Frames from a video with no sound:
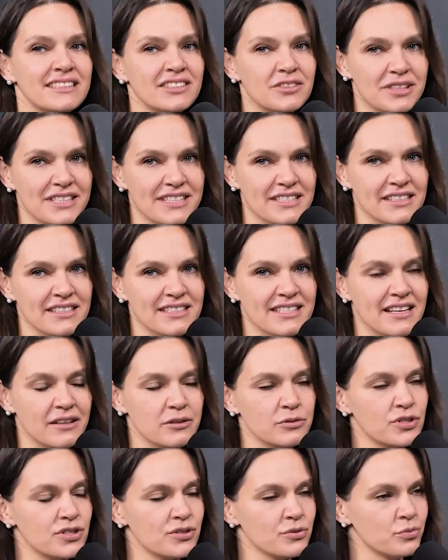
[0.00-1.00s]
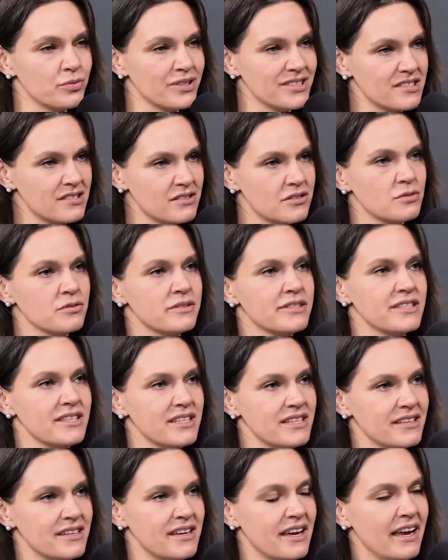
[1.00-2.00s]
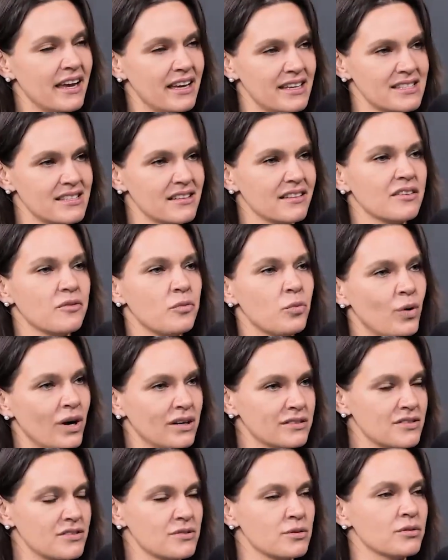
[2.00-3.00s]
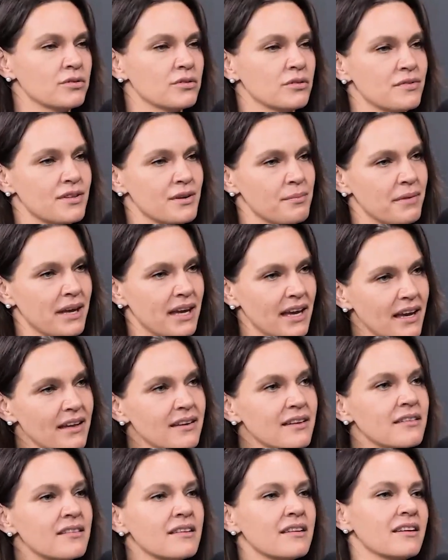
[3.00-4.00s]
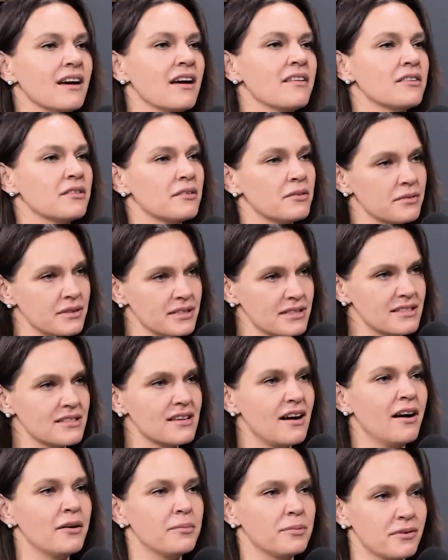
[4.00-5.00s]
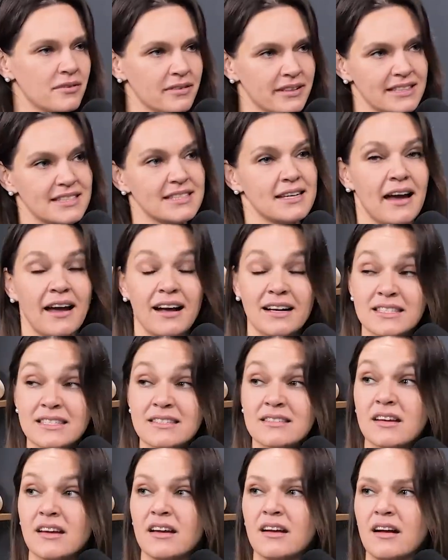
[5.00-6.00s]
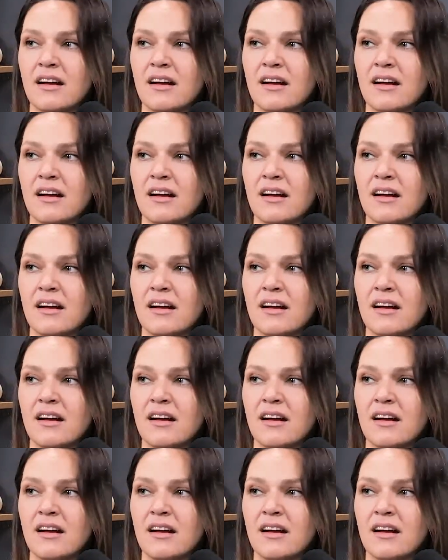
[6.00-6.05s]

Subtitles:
interesting solution with two CTAs, like one sort of the main and another is hyperlink text.